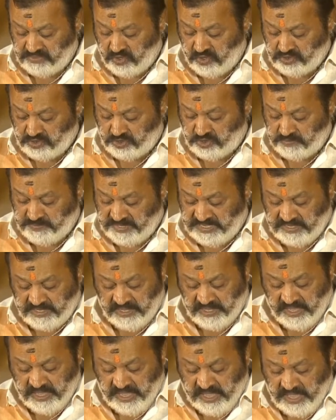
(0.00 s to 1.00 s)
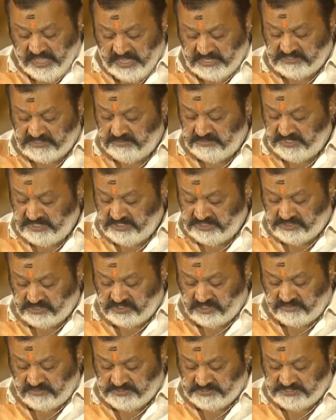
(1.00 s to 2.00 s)
known to me as a
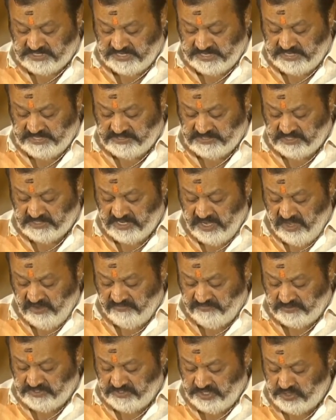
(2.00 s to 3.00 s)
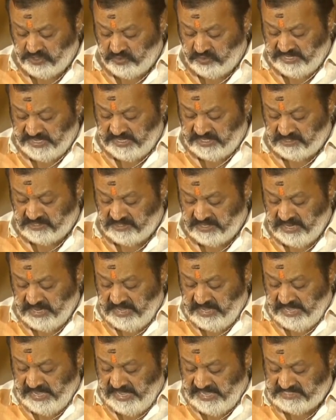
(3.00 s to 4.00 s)
Minister of State for the
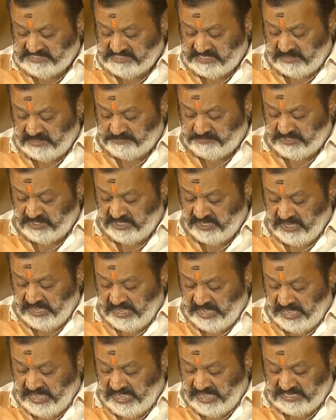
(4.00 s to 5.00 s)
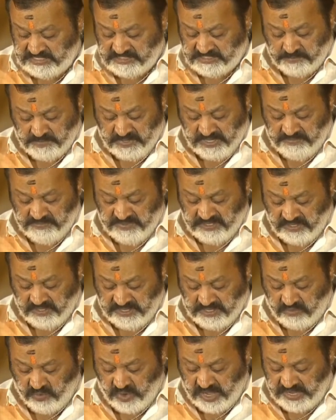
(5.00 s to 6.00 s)
Union, except as may be
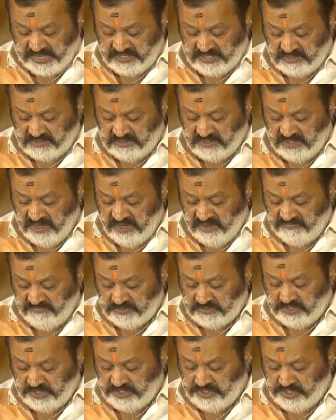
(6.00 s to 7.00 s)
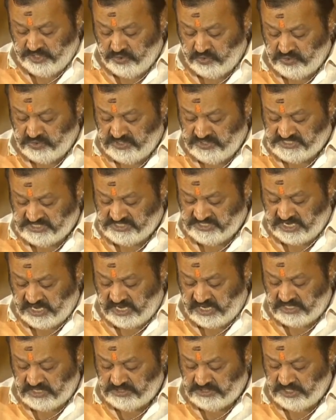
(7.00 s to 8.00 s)
required for the due
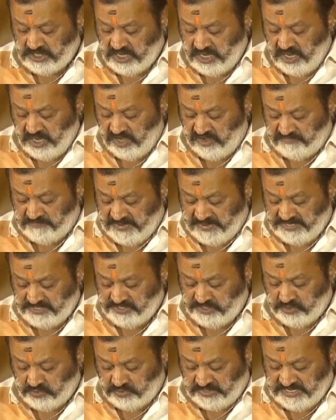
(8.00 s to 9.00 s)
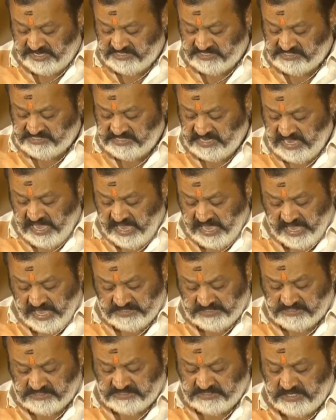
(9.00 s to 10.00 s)
discharge of my duties
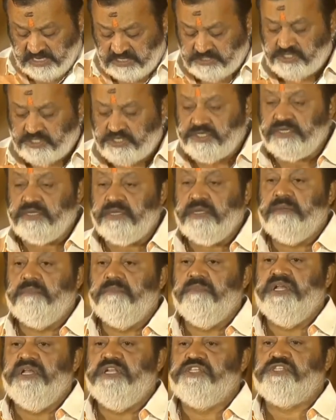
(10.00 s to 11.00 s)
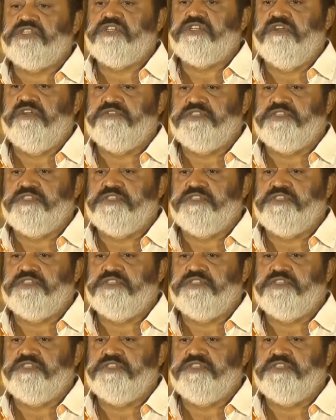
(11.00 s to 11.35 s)
as such Minister of